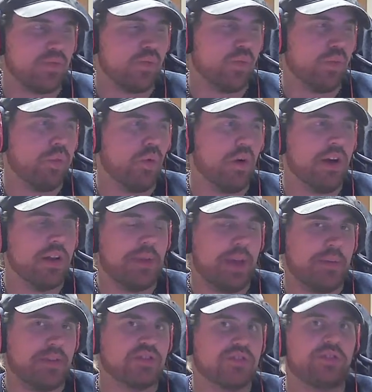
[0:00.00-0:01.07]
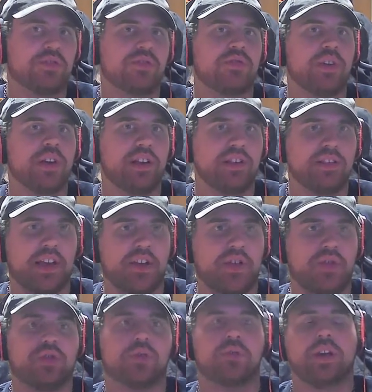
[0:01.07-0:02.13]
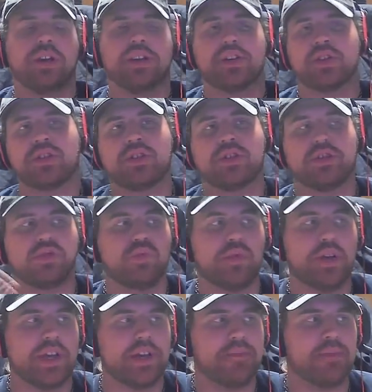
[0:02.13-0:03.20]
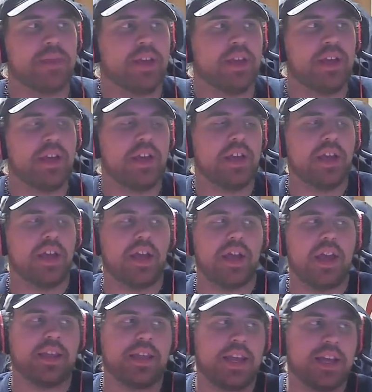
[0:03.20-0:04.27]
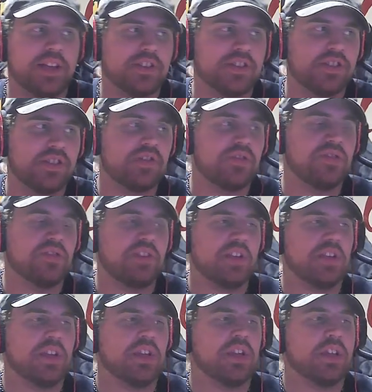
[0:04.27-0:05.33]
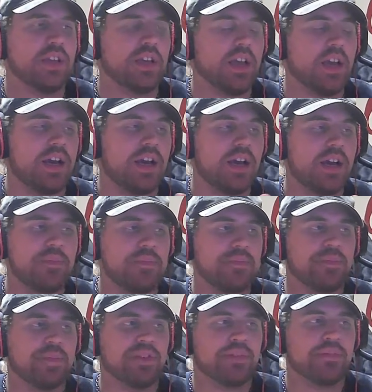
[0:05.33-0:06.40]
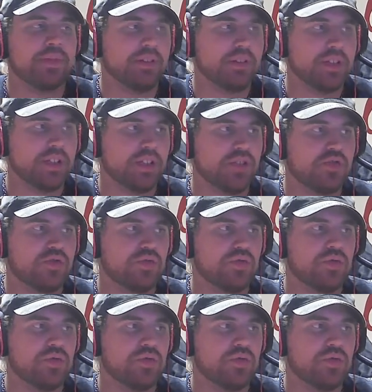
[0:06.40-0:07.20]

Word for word: one, maybe two ways that Homelander could win, and that is using um, his ability to